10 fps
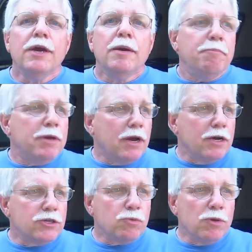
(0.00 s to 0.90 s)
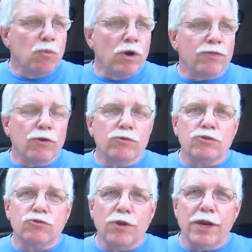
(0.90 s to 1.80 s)
because we want those
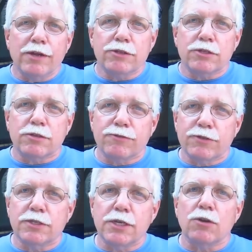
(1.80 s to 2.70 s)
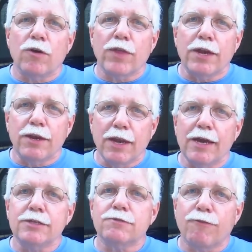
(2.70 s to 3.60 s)
drains to sit on that
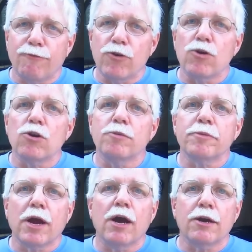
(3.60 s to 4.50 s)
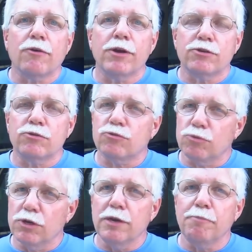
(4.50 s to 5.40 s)
nice firm concrete. So it's
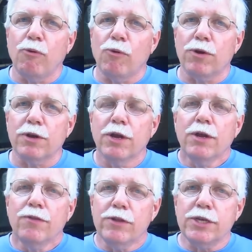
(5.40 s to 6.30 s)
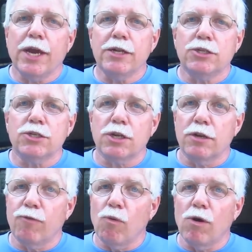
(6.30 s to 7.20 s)
really important that you add just
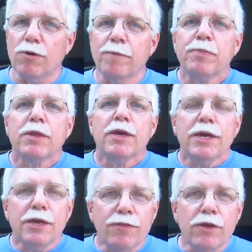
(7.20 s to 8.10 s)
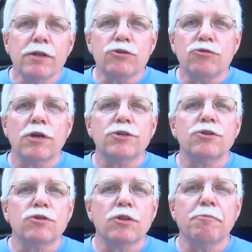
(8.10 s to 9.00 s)
enough water. In the
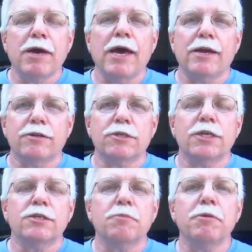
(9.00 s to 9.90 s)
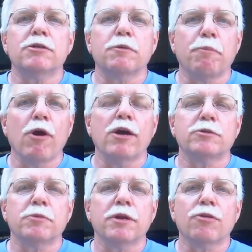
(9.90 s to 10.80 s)
instructions on the bag, it says to mix
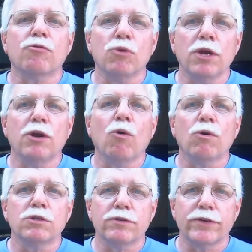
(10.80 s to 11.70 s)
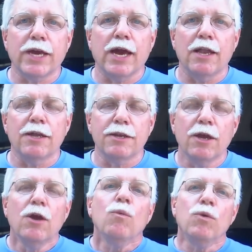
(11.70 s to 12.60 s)
approximately 3/4 of a gallon
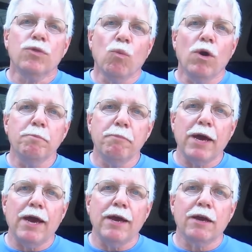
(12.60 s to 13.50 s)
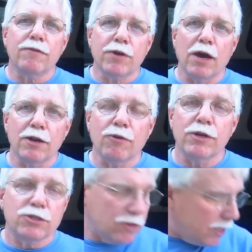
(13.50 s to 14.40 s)
with 1 bag of
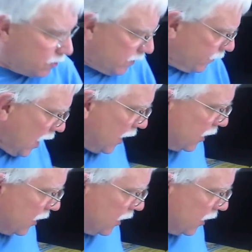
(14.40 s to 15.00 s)
concrete. So that's what I've got